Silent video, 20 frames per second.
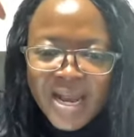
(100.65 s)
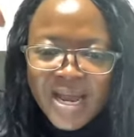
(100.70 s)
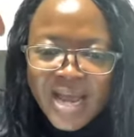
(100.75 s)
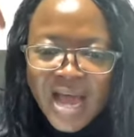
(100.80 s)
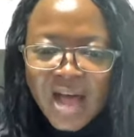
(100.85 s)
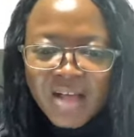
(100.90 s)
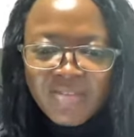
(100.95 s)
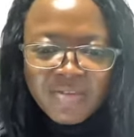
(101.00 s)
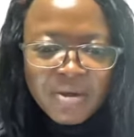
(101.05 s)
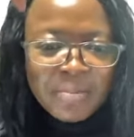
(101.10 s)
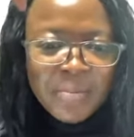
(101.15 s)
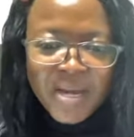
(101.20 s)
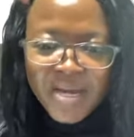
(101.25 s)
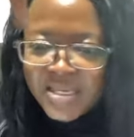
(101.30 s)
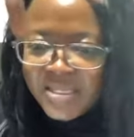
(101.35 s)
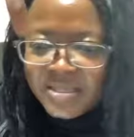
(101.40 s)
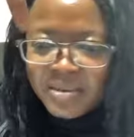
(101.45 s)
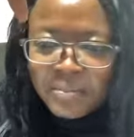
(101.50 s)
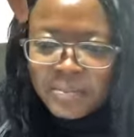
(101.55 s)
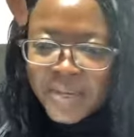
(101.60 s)
Like Alphabet
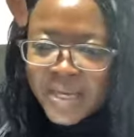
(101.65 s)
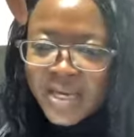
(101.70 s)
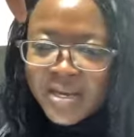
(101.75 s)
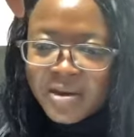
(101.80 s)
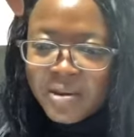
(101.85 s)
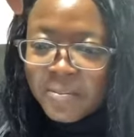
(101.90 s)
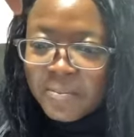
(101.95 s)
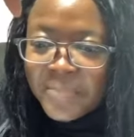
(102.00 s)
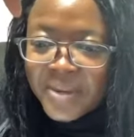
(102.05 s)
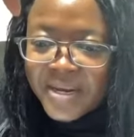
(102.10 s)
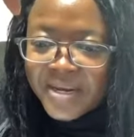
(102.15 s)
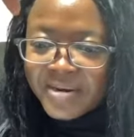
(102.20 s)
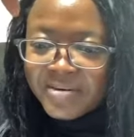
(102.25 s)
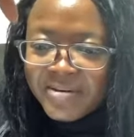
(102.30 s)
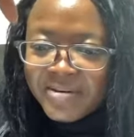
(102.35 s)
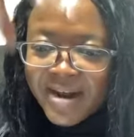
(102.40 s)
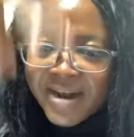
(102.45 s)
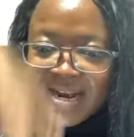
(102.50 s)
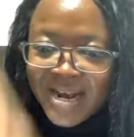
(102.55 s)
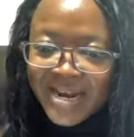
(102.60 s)
is the big company,
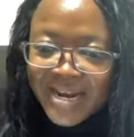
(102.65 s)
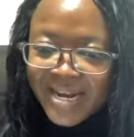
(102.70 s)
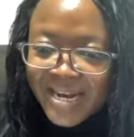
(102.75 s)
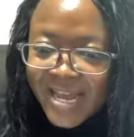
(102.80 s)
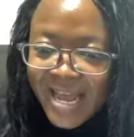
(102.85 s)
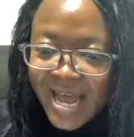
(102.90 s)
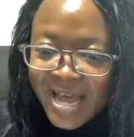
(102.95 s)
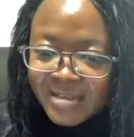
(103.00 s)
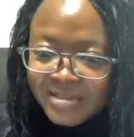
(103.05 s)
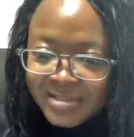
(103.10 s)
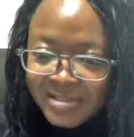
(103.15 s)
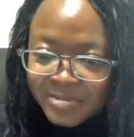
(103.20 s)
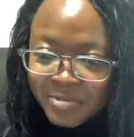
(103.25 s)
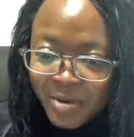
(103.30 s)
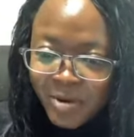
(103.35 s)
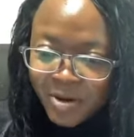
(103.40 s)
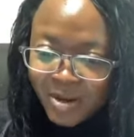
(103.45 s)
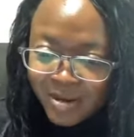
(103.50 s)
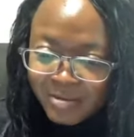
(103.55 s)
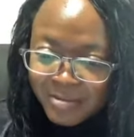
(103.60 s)
right? And then it has
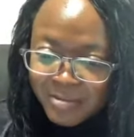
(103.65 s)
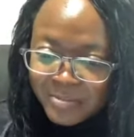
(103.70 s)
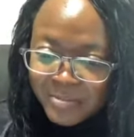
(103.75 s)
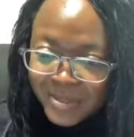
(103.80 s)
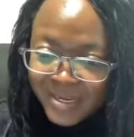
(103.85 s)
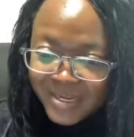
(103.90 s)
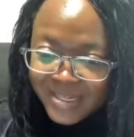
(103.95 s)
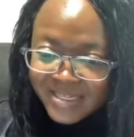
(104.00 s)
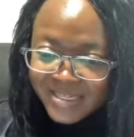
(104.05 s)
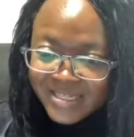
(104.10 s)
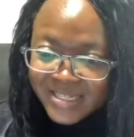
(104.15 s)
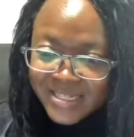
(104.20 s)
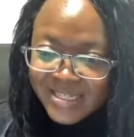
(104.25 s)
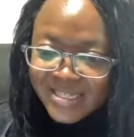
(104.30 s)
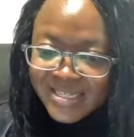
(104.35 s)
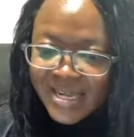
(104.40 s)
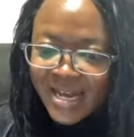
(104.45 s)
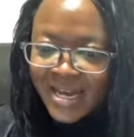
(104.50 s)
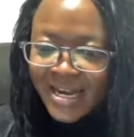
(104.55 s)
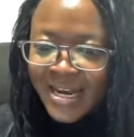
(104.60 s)
smaller companies
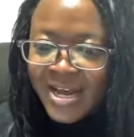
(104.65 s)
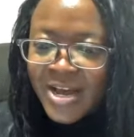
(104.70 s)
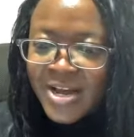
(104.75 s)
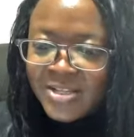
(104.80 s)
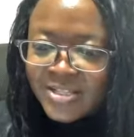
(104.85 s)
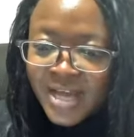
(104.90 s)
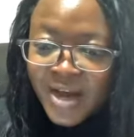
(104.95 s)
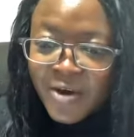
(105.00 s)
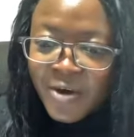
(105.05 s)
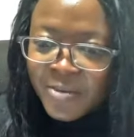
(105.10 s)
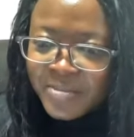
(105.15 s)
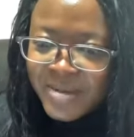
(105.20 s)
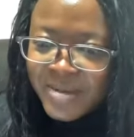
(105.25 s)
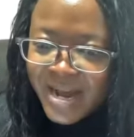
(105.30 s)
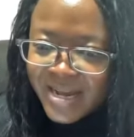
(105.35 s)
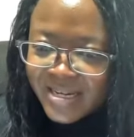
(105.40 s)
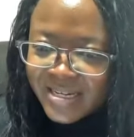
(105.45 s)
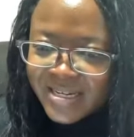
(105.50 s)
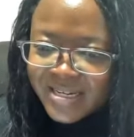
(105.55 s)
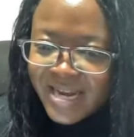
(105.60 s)
inside. So I hope
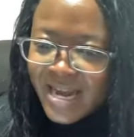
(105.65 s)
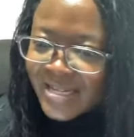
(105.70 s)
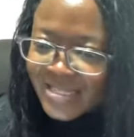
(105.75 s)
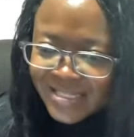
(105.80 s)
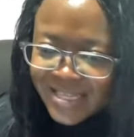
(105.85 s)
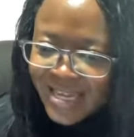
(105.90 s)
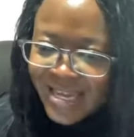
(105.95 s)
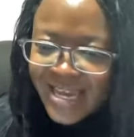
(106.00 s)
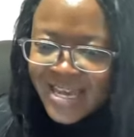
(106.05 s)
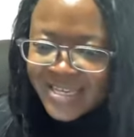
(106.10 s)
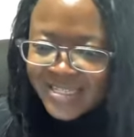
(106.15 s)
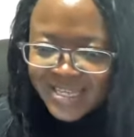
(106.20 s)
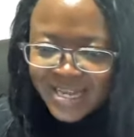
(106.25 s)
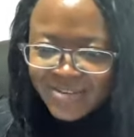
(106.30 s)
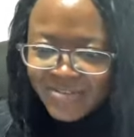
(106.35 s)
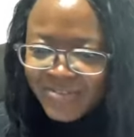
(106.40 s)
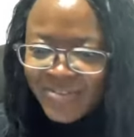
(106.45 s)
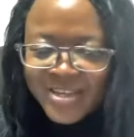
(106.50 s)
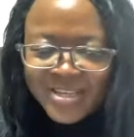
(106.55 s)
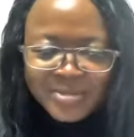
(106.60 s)
that that's the case and
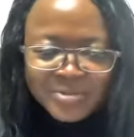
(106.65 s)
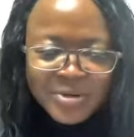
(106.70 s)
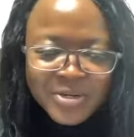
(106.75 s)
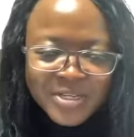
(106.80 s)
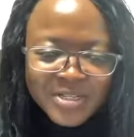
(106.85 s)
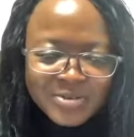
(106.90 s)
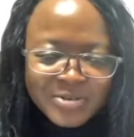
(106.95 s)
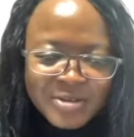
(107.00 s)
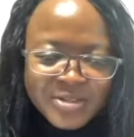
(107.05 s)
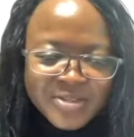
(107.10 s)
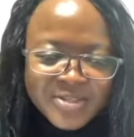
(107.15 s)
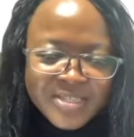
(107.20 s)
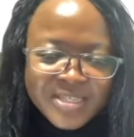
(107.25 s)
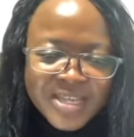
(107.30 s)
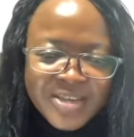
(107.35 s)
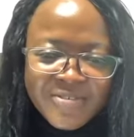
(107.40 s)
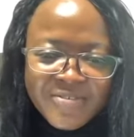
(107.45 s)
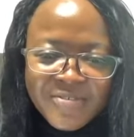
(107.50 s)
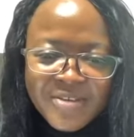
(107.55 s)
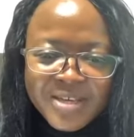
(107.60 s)
Facebook is going to
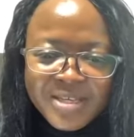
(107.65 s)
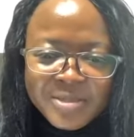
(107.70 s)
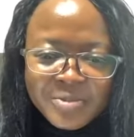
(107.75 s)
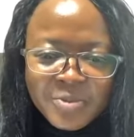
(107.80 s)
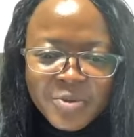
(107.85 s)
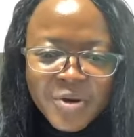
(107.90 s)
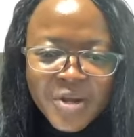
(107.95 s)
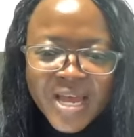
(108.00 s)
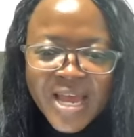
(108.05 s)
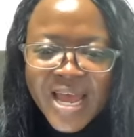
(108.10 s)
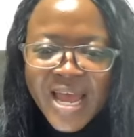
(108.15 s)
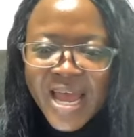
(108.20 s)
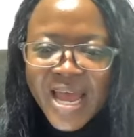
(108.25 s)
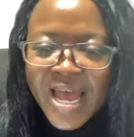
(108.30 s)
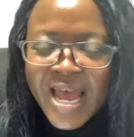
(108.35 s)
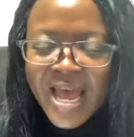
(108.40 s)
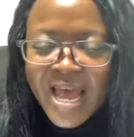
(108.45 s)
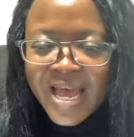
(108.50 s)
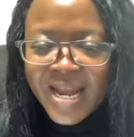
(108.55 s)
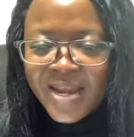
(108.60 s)
stay Facebook.
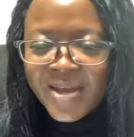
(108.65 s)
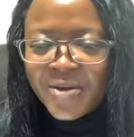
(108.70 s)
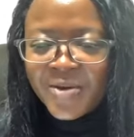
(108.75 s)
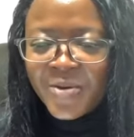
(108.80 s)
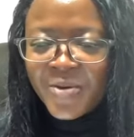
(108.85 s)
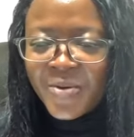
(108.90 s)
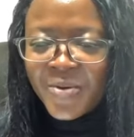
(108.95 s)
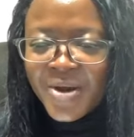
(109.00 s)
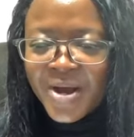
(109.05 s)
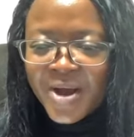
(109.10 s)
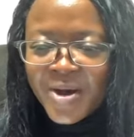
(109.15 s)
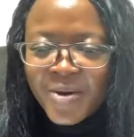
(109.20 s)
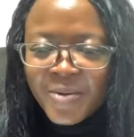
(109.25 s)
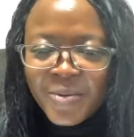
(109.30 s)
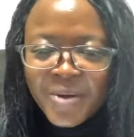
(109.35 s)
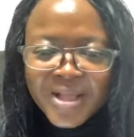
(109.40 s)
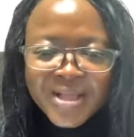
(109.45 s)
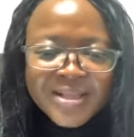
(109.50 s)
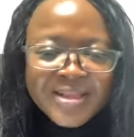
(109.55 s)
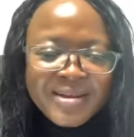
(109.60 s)
Anywho,
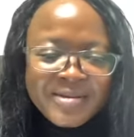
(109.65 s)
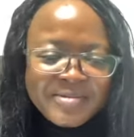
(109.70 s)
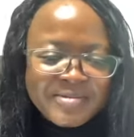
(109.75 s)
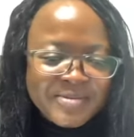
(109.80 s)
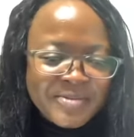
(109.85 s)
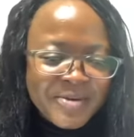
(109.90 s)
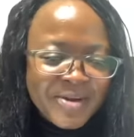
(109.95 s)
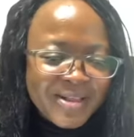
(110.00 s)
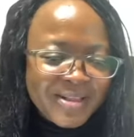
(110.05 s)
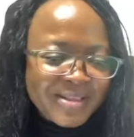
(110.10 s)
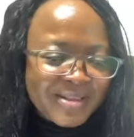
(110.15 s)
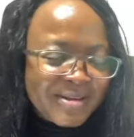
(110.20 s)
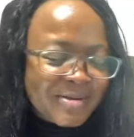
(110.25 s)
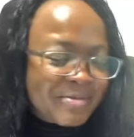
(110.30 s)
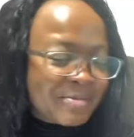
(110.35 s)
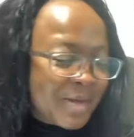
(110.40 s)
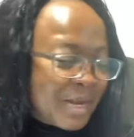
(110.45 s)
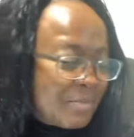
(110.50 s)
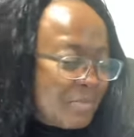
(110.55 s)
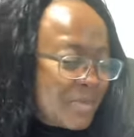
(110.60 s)
welcome. Let
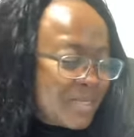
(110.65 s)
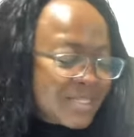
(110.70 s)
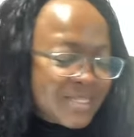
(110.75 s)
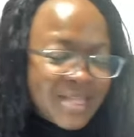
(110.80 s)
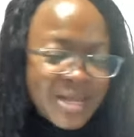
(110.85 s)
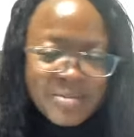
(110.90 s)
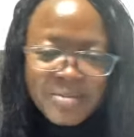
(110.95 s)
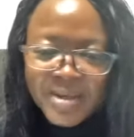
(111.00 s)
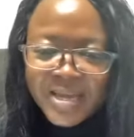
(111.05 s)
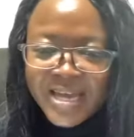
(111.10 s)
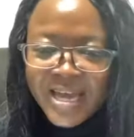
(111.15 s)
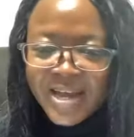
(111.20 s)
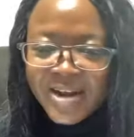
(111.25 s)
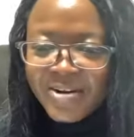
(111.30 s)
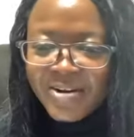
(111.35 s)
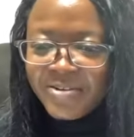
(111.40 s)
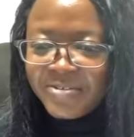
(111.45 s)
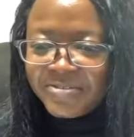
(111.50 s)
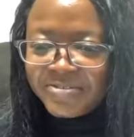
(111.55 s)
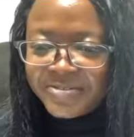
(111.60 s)
me get
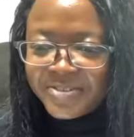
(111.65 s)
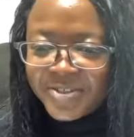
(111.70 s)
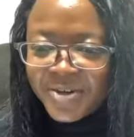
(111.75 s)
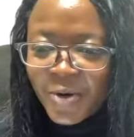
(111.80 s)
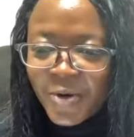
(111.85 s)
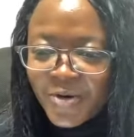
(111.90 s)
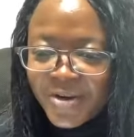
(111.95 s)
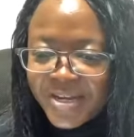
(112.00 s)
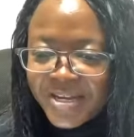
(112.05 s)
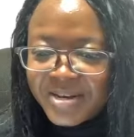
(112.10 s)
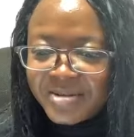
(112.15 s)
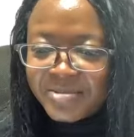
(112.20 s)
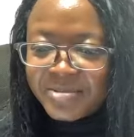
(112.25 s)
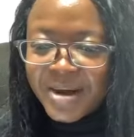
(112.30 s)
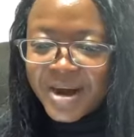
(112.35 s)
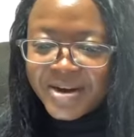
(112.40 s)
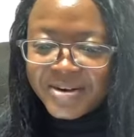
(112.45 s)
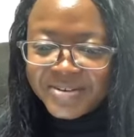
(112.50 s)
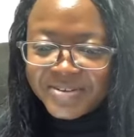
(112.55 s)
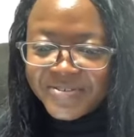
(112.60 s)
off talking
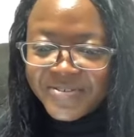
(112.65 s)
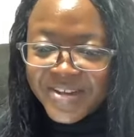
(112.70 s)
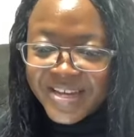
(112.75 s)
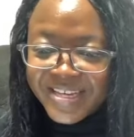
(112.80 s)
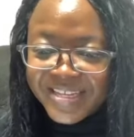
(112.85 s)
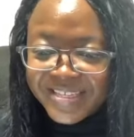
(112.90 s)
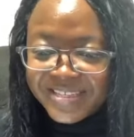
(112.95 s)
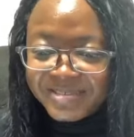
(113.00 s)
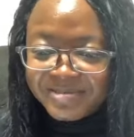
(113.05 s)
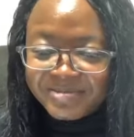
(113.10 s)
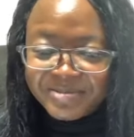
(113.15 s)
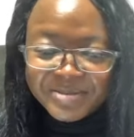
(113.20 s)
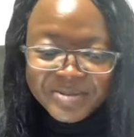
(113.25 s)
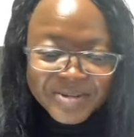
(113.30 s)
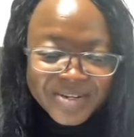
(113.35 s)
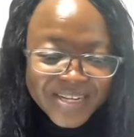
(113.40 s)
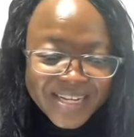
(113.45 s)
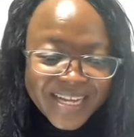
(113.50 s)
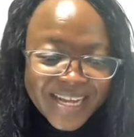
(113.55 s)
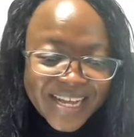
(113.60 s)
about
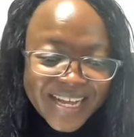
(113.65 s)
Facebook.